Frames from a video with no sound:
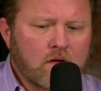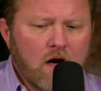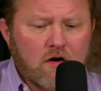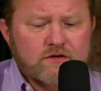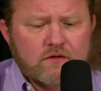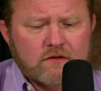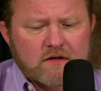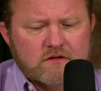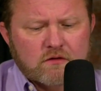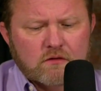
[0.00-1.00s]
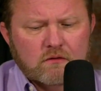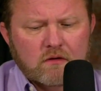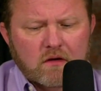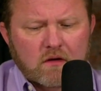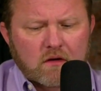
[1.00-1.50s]
I also think, too,
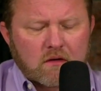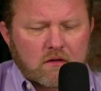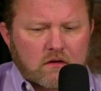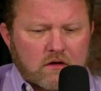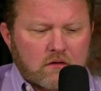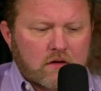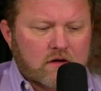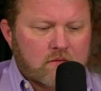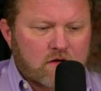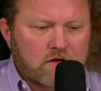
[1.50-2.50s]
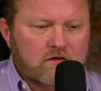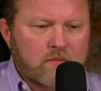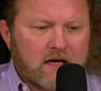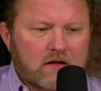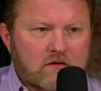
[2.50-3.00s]
a community
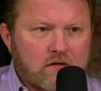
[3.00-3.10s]
bank,